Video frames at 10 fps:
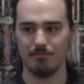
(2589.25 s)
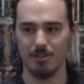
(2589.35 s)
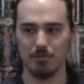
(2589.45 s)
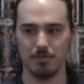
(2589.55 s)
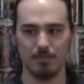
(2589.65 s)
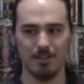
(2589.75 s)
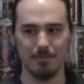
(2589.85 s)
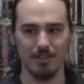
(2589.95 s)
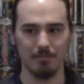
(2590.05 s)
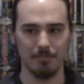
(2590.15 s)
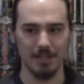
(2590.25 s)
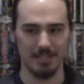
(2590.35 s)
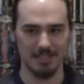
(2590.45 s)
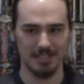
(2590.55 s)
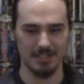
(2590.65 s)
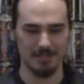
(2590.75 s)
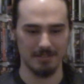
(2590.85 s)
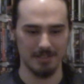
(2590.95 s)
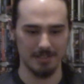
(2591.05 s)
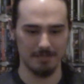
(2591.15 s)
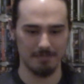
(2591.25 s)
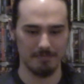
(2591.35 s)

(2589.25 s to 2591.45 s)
was probably the best. And